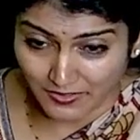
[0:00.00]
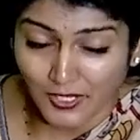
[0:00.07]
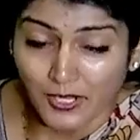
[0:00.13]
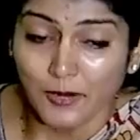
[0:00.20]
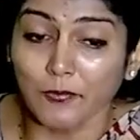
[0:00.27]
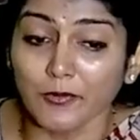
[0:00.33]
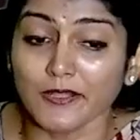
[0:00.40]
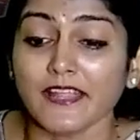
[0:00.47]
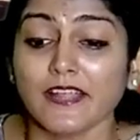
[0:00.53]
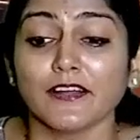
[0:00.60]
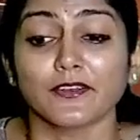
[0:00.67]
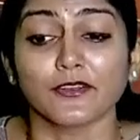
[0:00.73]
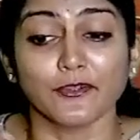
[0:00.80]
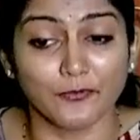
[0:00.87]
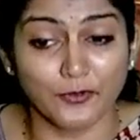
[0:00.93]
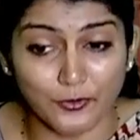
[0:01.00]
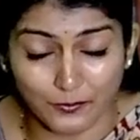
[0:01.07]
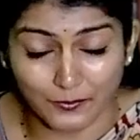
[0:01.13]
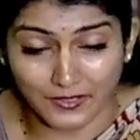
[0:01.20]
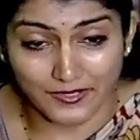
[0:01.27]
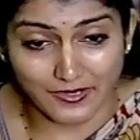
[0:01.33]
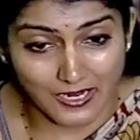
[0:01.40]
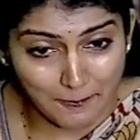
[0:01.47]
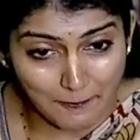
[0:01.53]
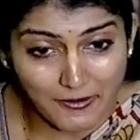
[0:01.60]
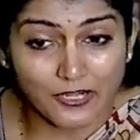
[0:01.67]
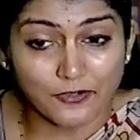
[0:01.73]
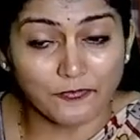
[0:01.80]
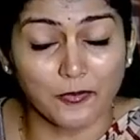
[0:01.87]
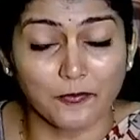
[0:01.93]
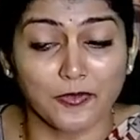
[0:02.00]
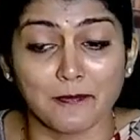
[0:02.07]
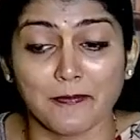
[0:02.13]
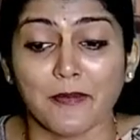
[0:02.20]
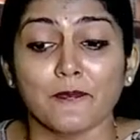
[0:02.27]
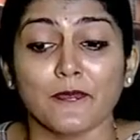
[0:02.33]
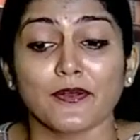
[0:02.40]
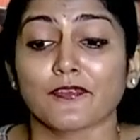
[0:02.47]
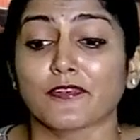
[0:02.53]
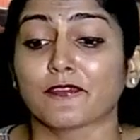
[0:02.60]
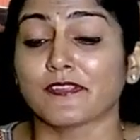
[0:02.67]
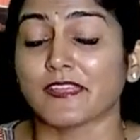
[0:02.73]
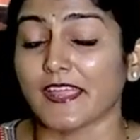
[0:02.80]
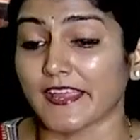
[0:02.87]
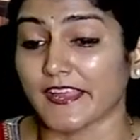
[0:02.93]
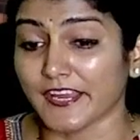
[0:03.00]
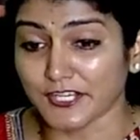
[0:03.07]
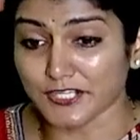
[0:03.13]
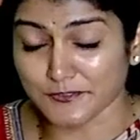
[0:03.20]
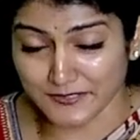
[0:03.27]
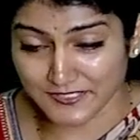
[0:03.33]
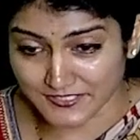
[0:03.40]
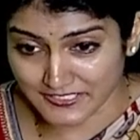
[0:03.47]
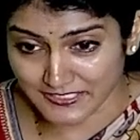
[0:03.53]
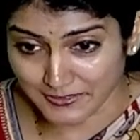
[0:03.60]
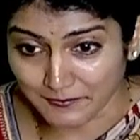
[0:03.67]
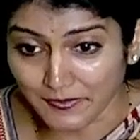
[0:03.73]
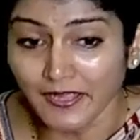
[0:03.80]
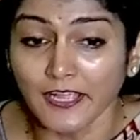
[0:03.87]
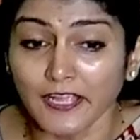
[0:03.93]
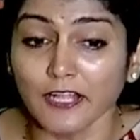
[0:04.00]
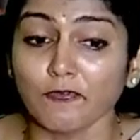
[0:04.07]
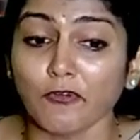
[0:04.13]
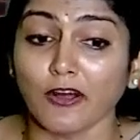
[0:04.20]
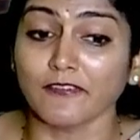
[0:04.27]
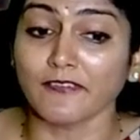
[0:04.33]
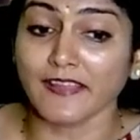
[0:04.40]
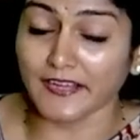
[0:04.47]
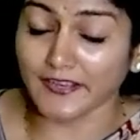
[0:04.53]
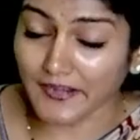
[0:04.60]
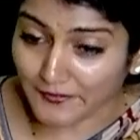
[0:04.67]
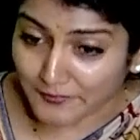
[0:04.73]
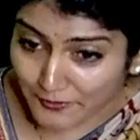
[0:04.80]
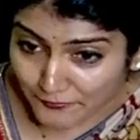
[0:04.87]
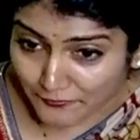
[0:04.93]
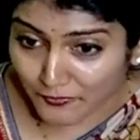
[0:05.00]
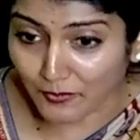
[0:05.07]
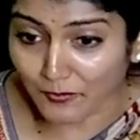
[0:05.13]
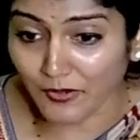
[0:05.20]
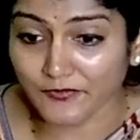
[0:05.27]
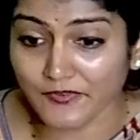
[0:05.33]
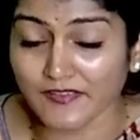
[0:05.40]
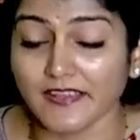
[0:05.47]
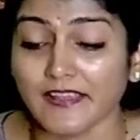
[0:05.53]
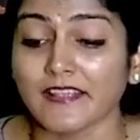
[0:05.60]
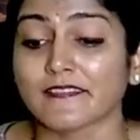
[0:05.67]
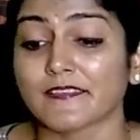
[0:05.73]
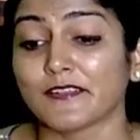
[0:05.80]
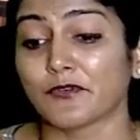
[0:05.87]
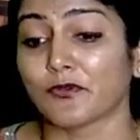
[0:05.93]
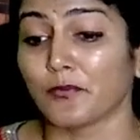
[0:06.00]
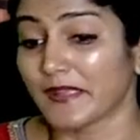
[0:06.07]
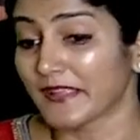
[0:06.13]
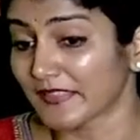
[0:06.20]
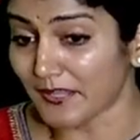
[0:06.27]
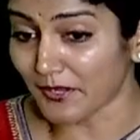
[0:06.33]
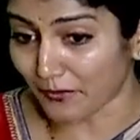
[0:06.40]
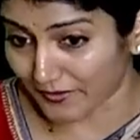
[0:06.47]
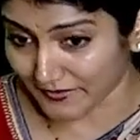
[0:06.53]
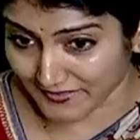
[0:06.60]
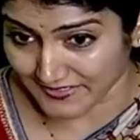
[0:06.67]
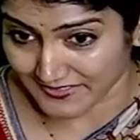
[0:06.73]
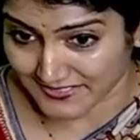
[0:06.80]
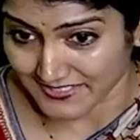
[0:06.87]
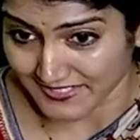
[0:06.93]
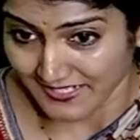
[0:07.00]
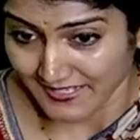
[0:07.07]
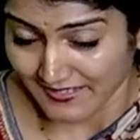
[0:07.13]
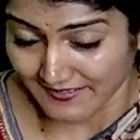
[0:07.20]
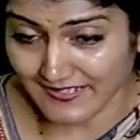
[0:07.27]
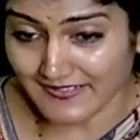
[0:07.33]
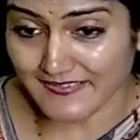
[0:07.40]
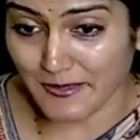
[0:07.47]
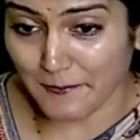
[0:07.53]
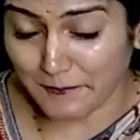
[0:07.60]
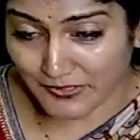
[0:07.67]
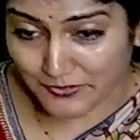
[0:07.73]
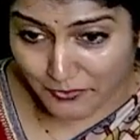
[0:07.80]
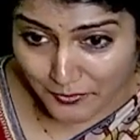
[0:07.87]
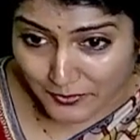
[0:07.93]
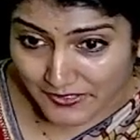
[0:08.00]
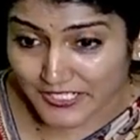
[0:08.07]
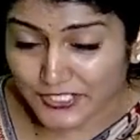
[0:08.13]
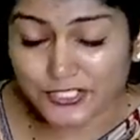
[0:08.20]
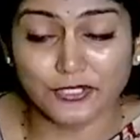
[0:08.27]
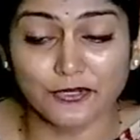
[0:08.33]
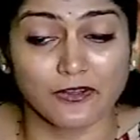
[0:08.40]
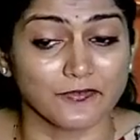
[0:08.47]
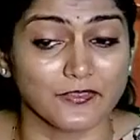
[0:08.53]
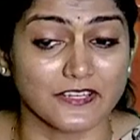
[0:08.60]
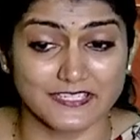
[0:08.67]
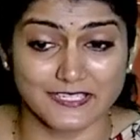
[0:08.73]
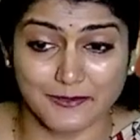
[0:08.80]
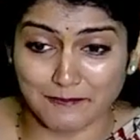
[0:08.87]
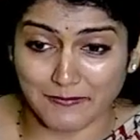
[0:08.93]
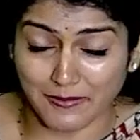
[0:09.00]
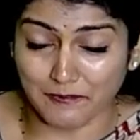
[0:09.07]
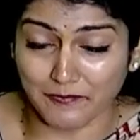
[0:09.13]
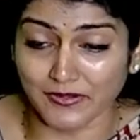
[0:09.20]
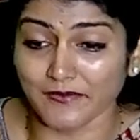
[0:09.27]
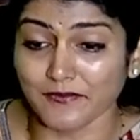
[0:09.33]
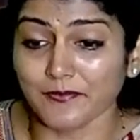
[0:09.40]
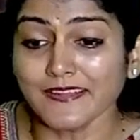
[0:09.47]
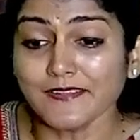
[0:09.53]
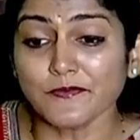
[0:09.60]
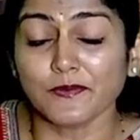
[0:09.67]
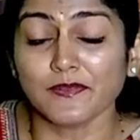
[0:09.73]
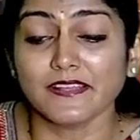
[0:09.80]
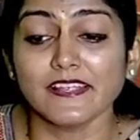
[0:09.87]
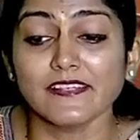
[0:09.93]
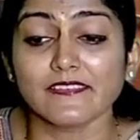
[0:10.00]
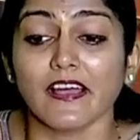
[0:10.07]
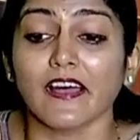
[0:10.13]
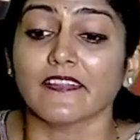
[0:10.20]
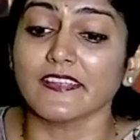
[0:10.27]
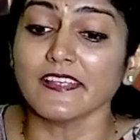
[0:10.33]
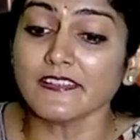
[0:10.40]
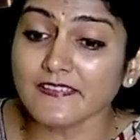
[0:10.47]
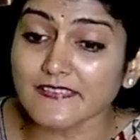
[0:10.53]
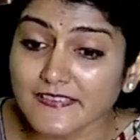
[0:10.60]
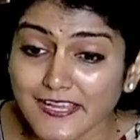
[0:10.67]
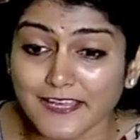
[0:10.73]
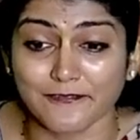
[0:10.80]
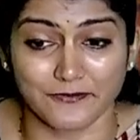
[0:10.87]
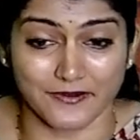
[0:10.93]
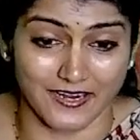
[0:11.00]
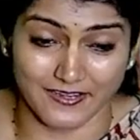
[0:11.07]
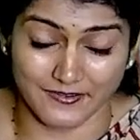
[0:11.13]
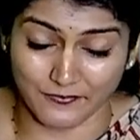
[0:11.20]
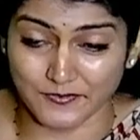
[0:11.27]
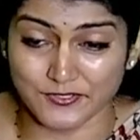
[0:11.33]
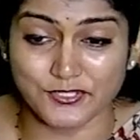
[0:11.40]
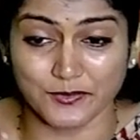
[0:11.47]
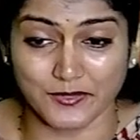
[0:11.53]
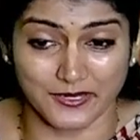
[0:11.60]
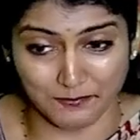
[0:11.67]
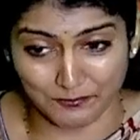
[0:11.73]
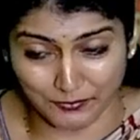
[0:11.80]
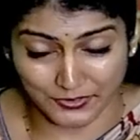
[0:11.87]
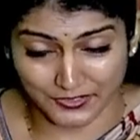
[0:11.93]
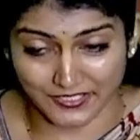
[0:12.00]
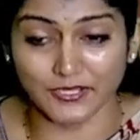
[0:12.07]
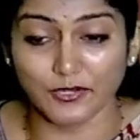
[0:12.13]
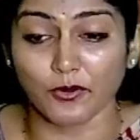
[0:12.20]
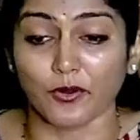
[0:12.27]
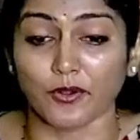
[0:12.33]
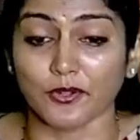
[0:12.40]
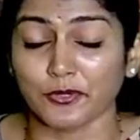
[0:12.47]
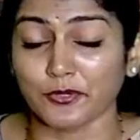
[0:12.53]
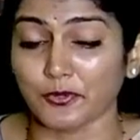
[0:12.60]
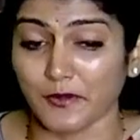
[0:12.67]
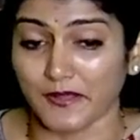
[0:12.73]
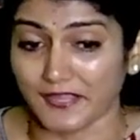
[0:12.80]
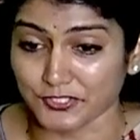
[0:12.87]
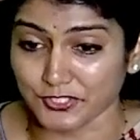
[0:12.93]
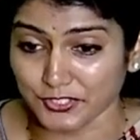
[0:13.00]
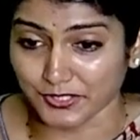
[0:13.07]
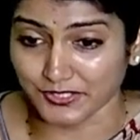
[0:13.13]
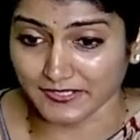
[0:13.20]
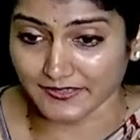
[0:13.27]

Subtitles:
putting a reviewer apart from the members of the engagement team, involving another firm of CAs in doing the audit. Right? Separate rotation of the team members, right? So these are the safeguards which you can put in order to ensure